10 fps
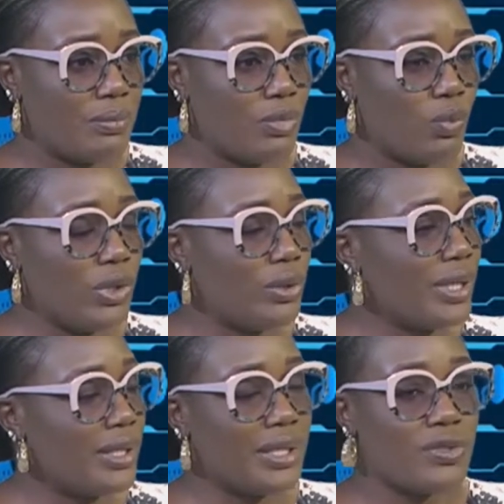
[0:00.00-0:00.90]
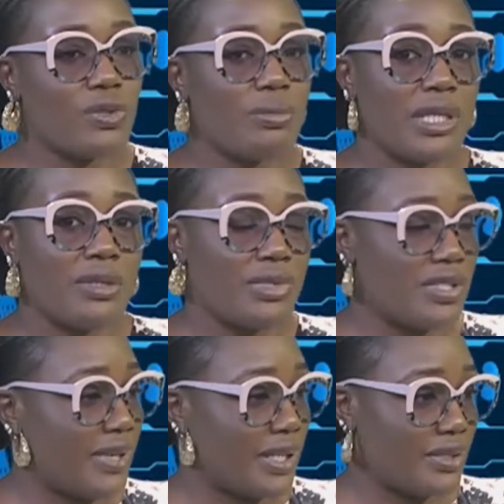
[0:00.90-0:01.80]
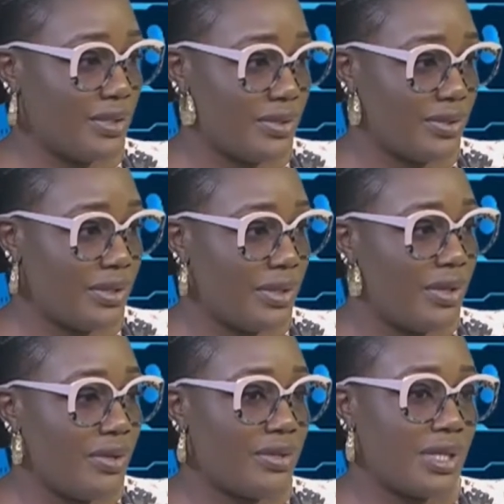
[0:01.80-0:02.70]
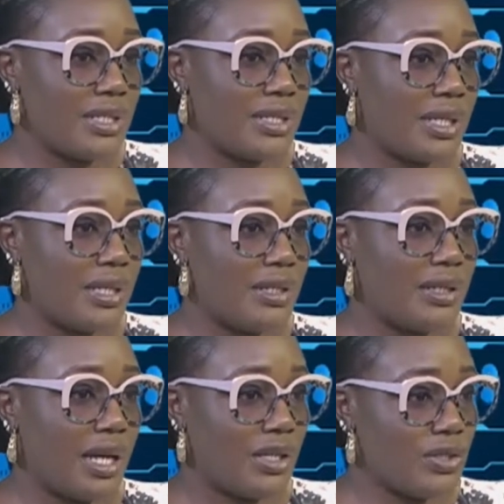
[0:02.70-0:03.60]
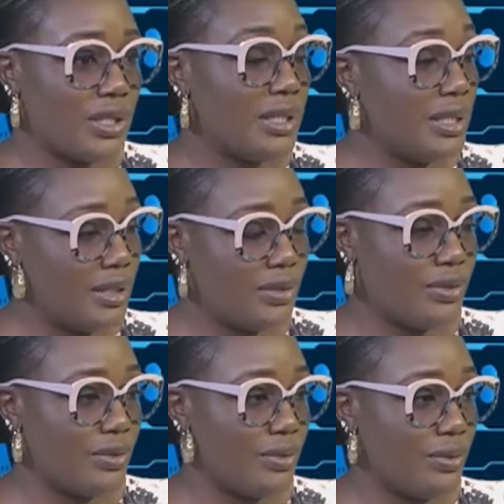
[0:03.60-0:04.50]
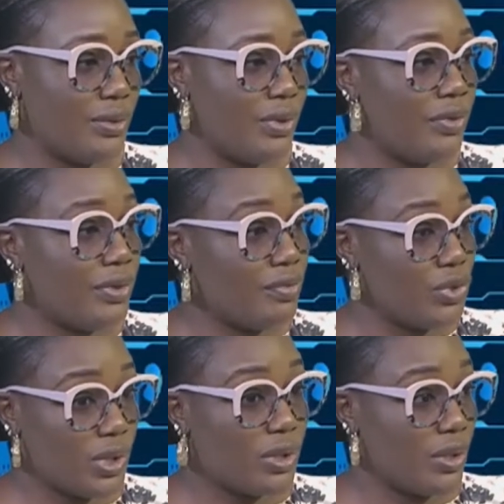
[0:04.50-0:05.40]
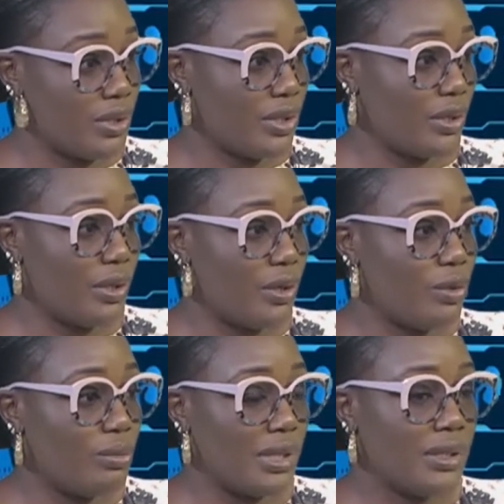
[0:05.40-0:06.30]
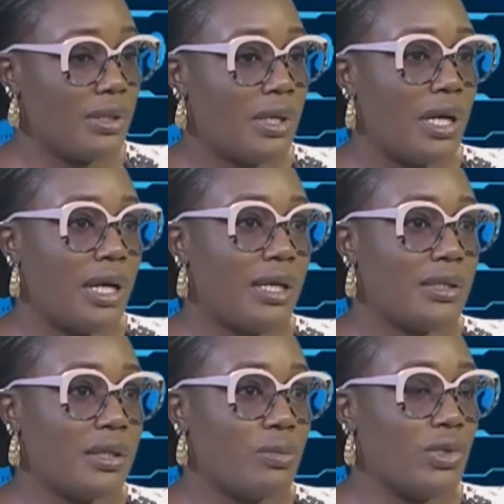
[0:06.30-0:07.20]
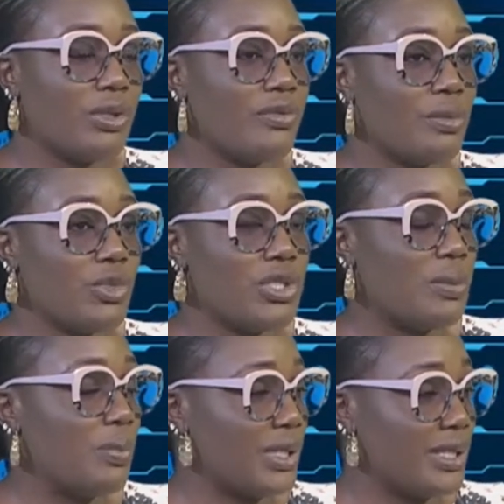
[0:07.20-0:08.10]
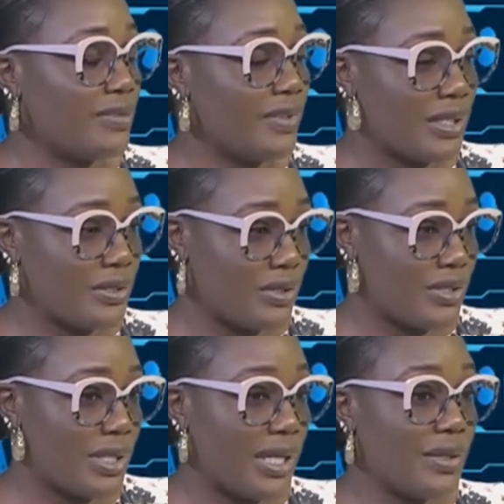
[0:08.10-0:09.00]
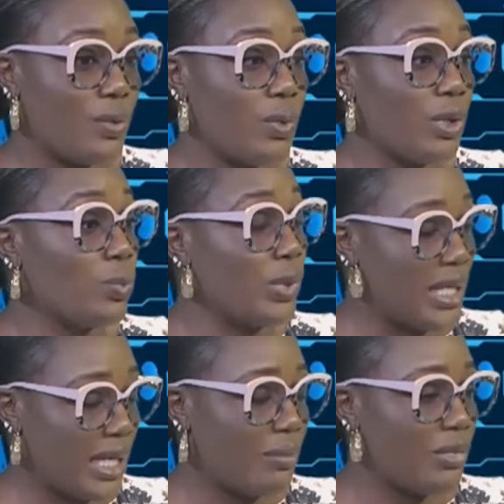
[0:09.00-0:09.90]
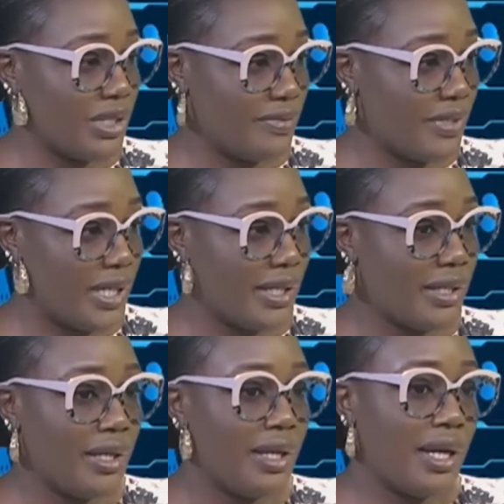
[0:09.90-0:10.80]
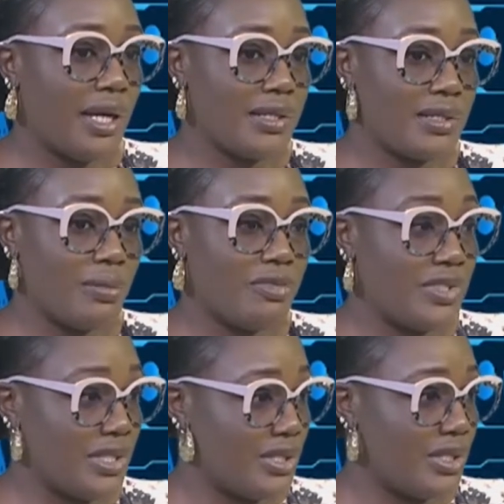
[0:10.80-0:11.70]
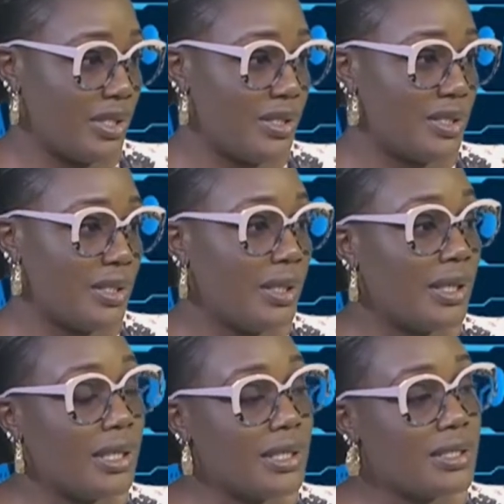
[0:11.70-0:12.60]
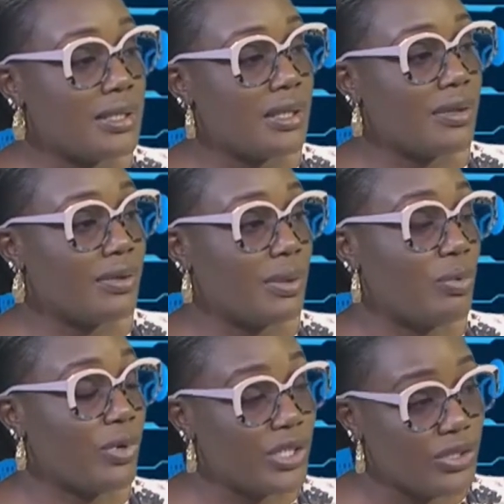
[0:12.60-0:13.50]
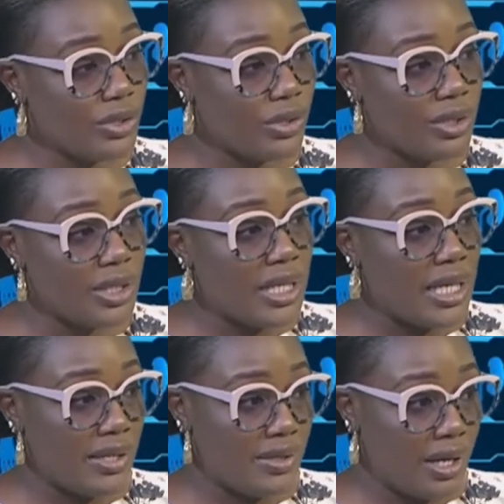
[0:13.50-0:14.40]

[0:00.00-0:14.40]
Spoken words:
we know that there are so many risk factors that can actually lead to the visual loss in glaucoma. And one of the most important factors, and the one we can modify as physicians, is the pressure in the